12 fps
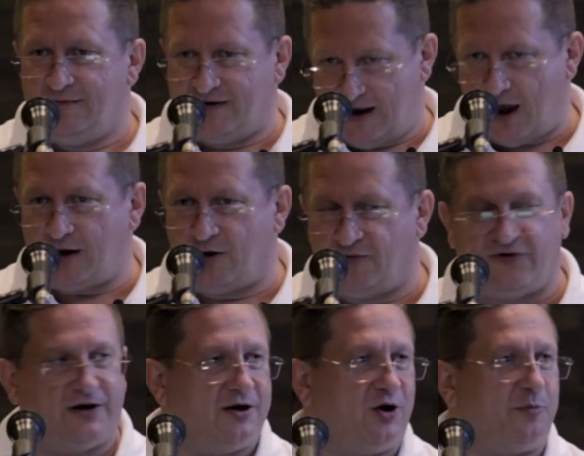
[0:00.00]
When I go
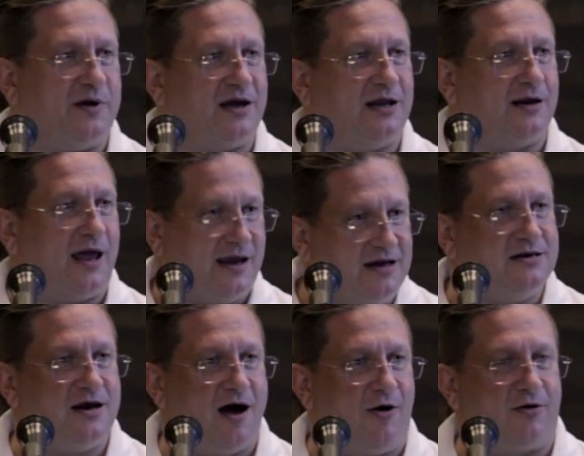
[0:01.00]
field herping in
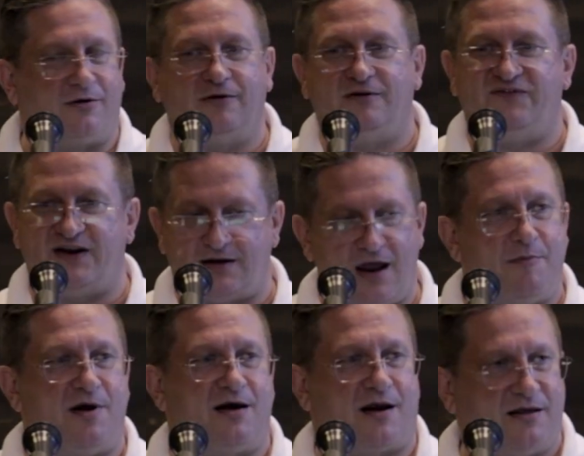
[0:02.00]
India or in
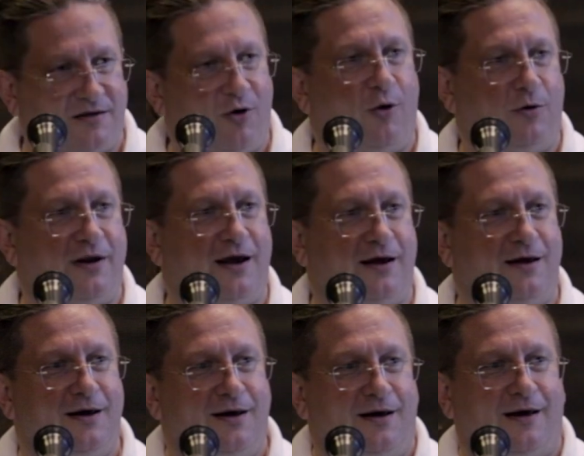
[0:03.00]
Vietnam, I run the whole
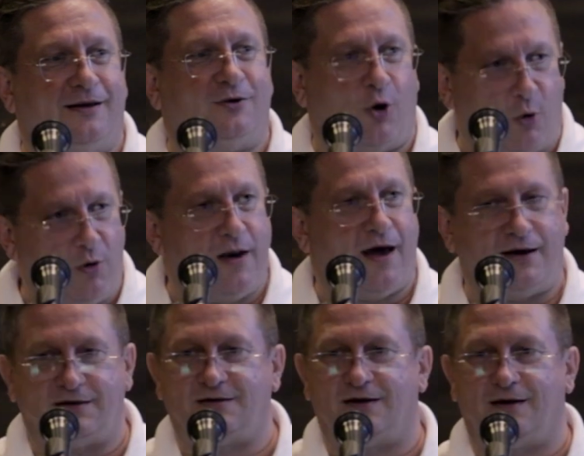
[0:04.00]
day and the whole
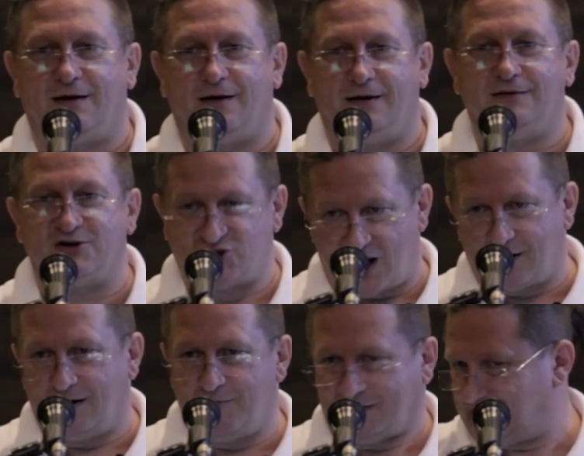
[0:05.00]
night in the
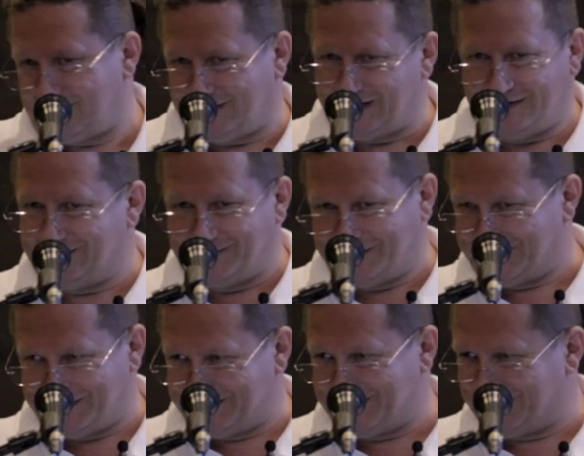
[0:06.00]
jungle, but
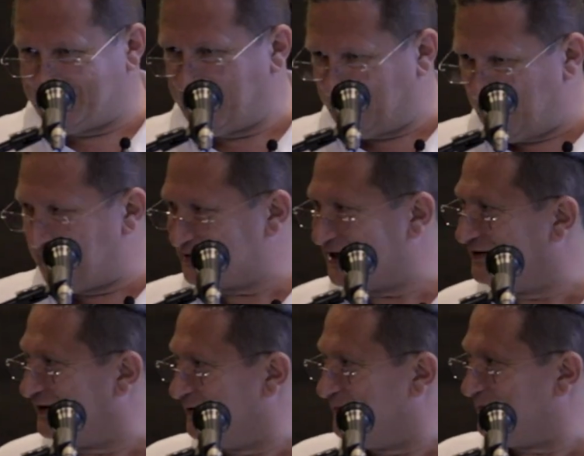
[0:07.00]
the purpose
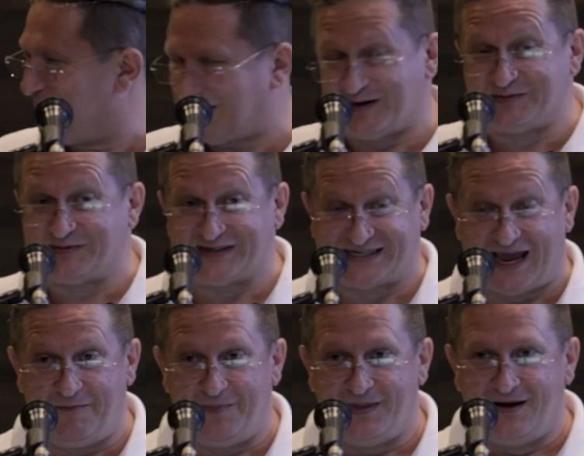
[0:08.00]
and the mechanism is the
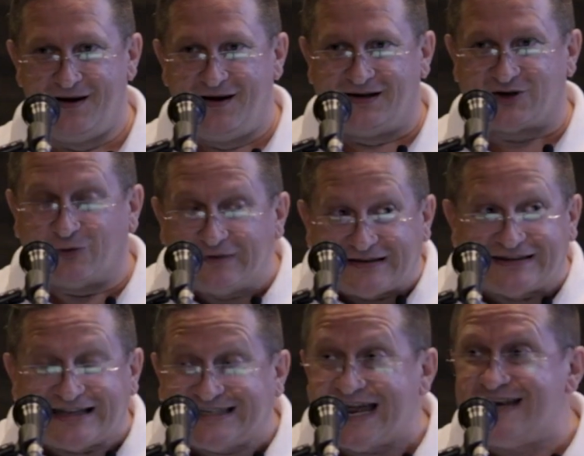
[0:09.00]
same. So
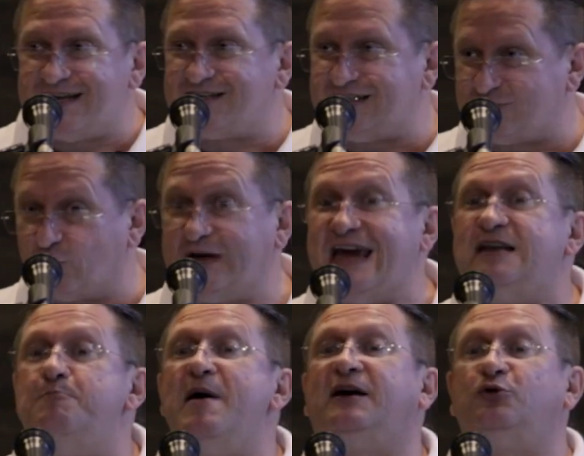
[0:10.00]
the tendency is to
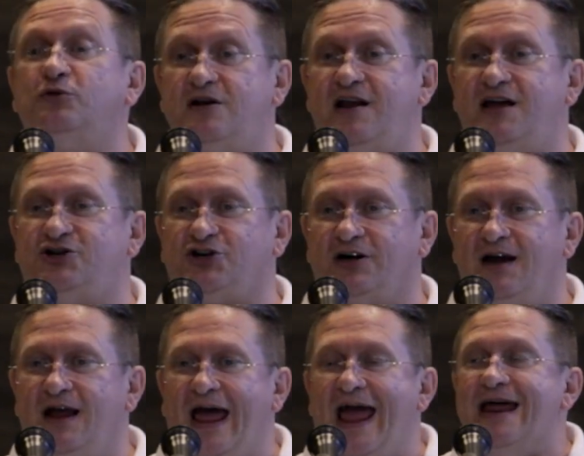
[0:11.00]
get back to the nature.
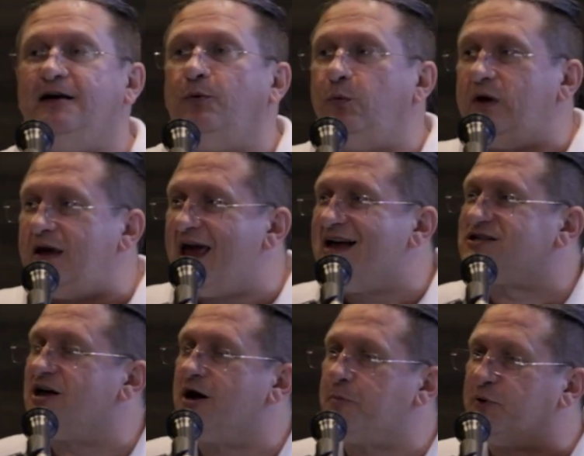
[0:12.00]
And we
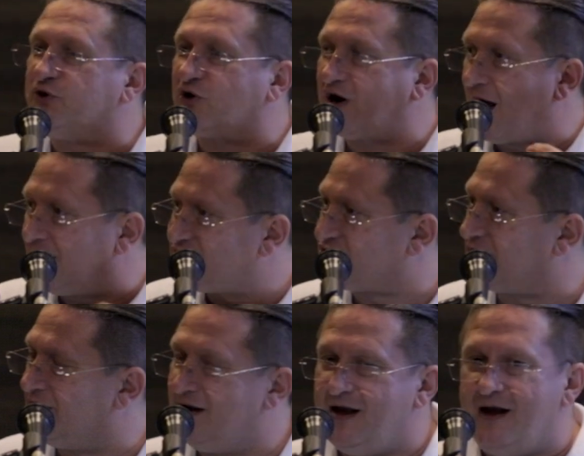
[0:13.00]
as
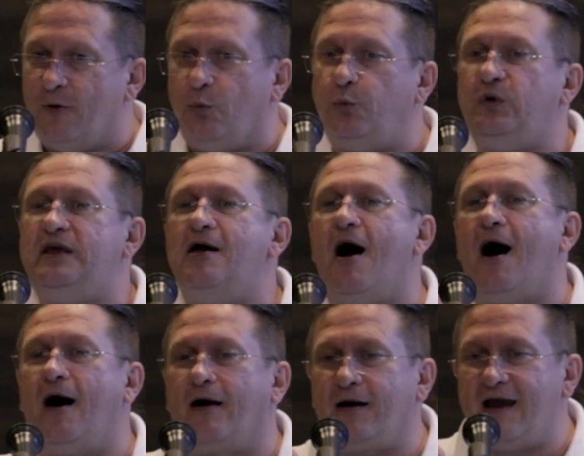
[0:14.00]
herpetoculture, we
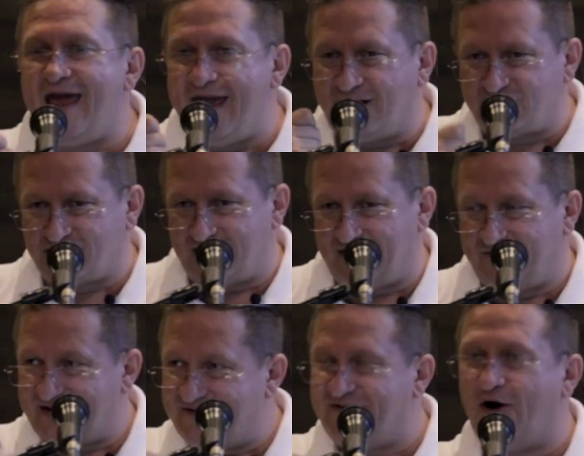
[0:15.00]
are actually,
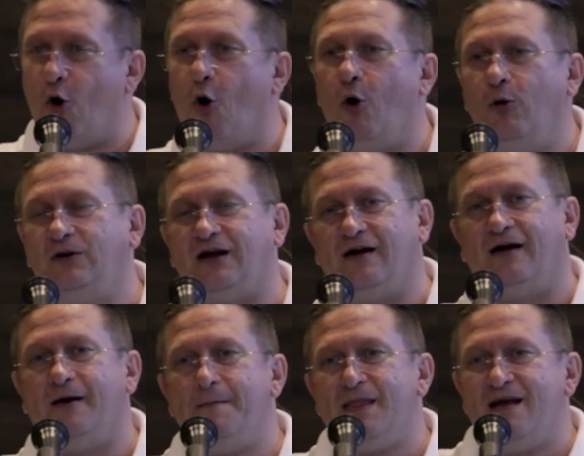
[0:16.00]
we hold
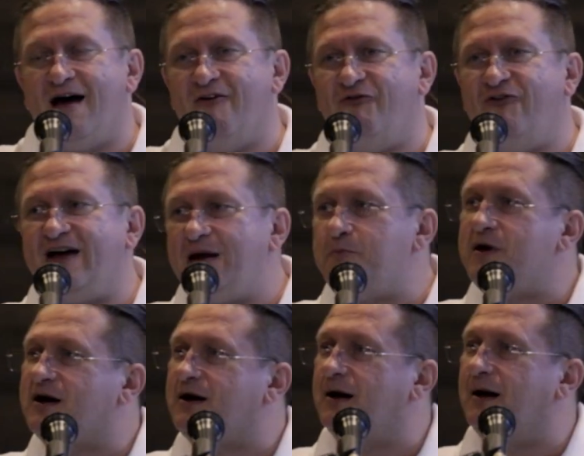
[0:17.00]
a very
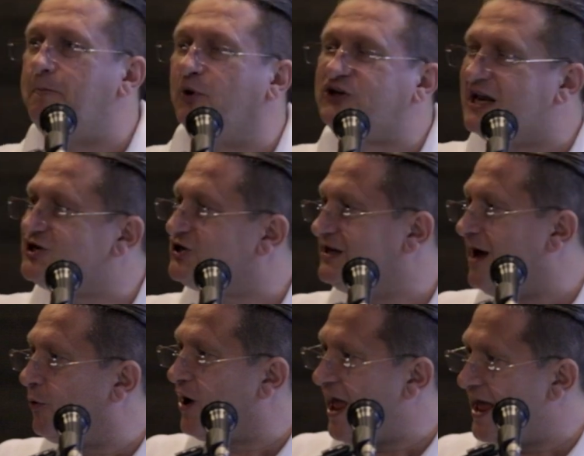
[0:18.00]
big potential in
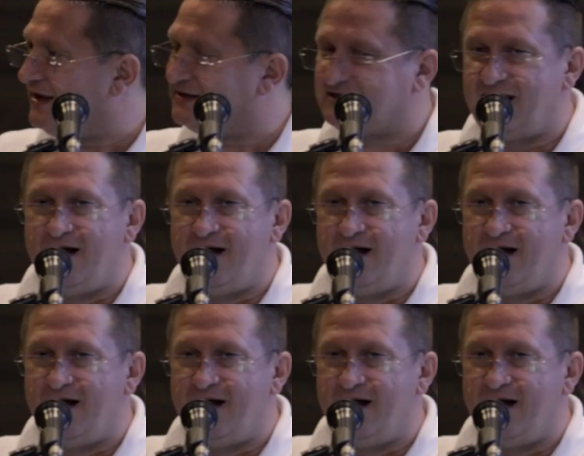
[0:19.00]
our hand.